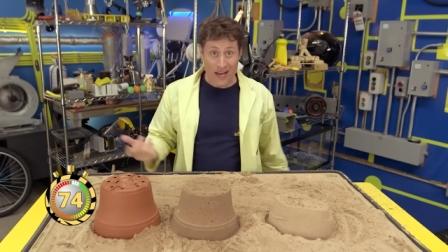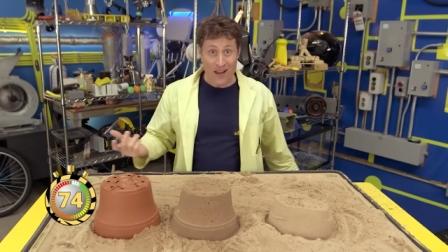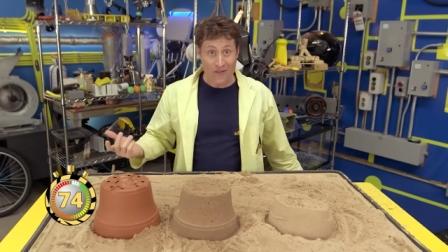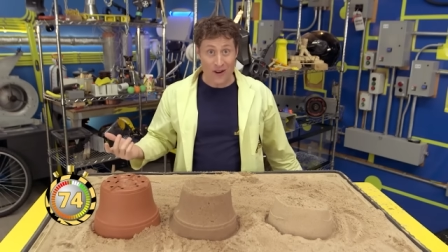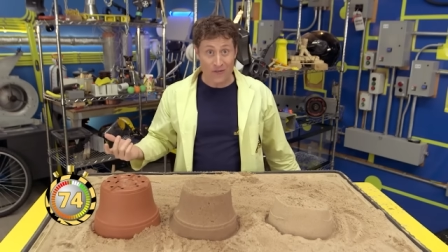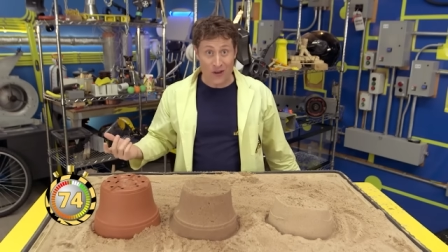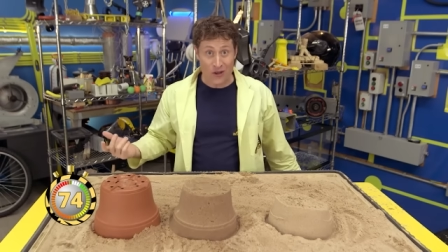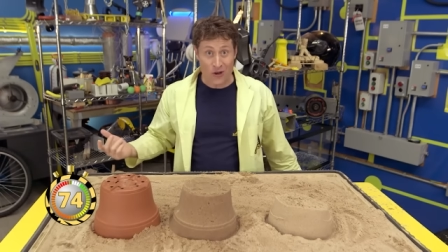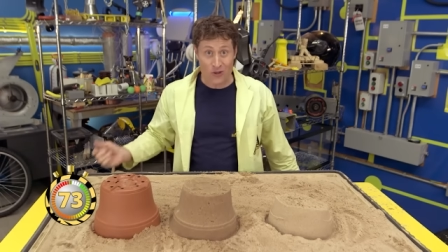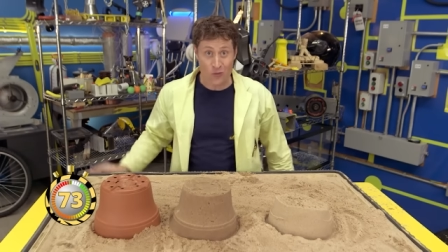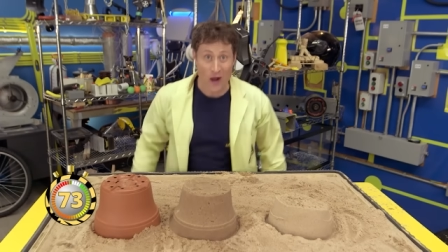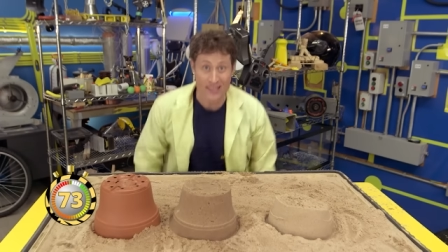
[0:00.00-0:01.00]
But even if you
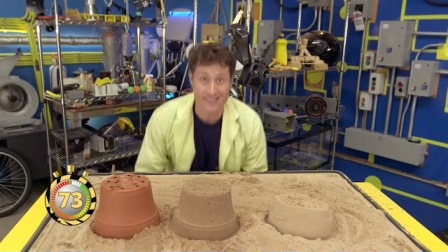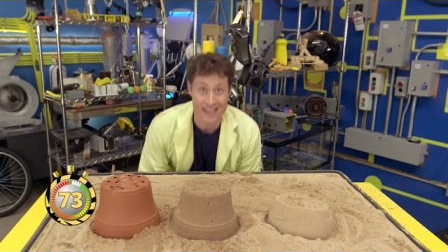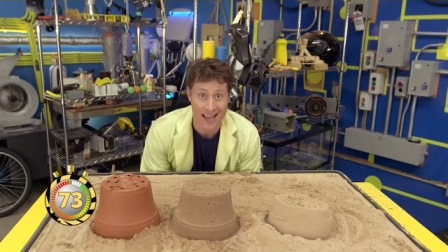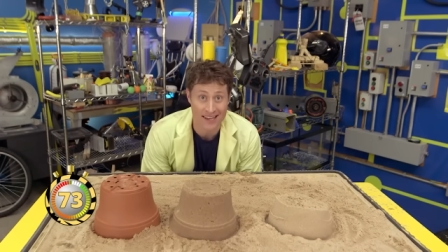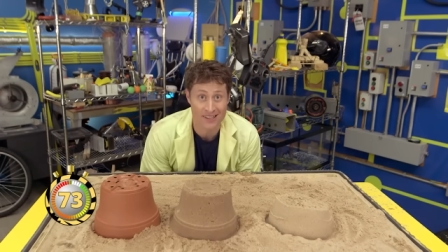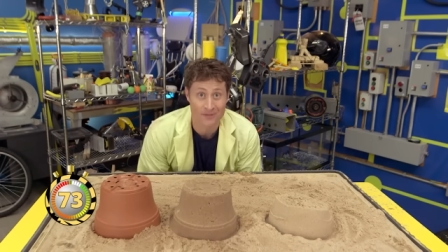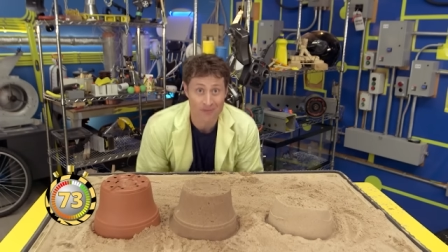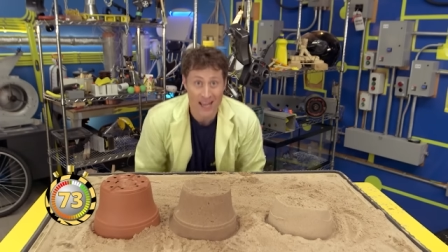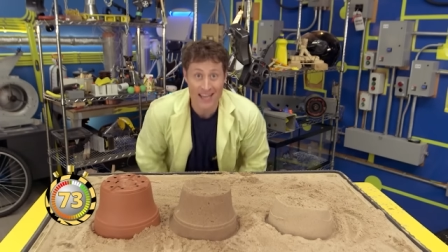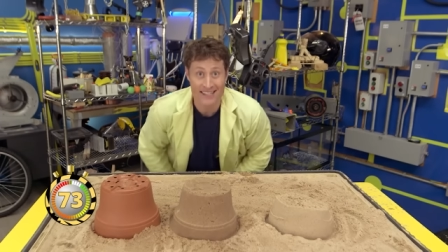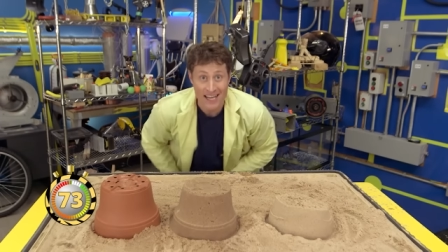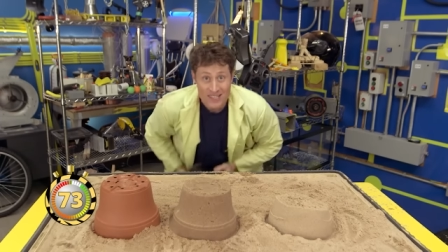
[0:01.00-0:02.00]
use wet sand,
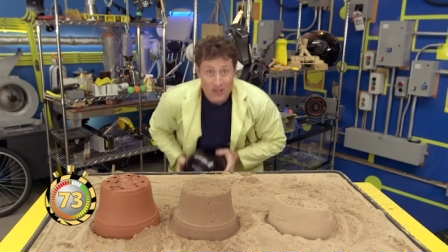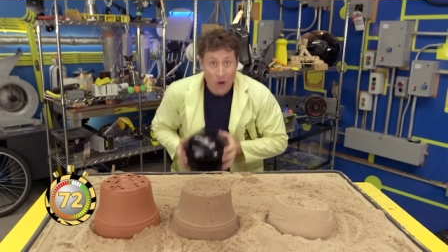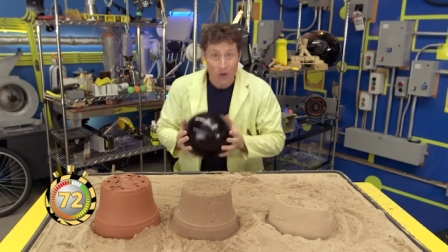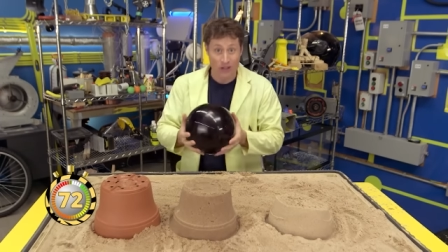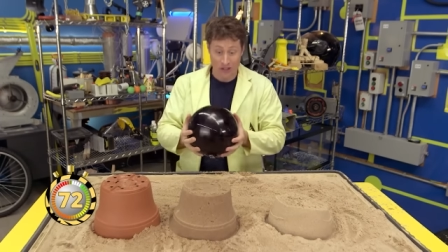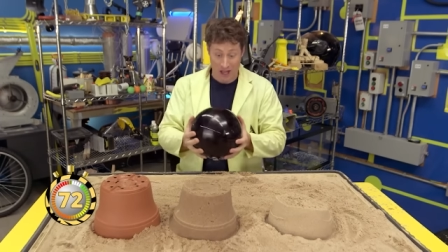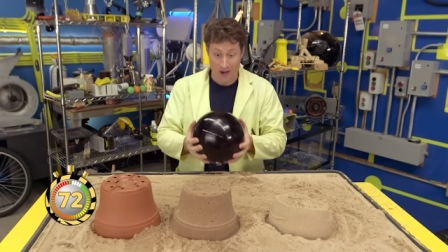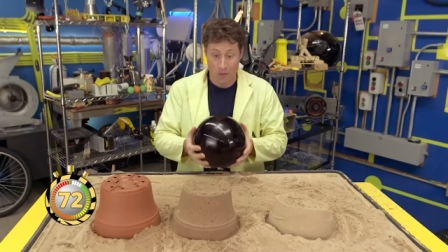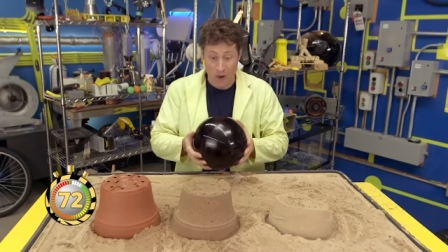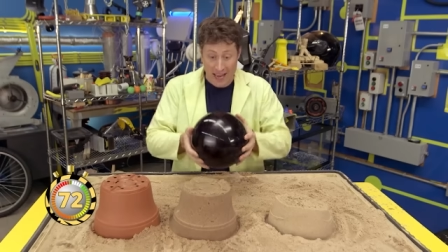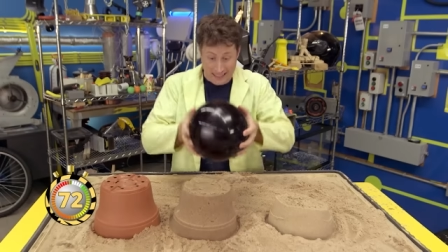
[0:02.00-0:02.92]
it doesn't hold a lot of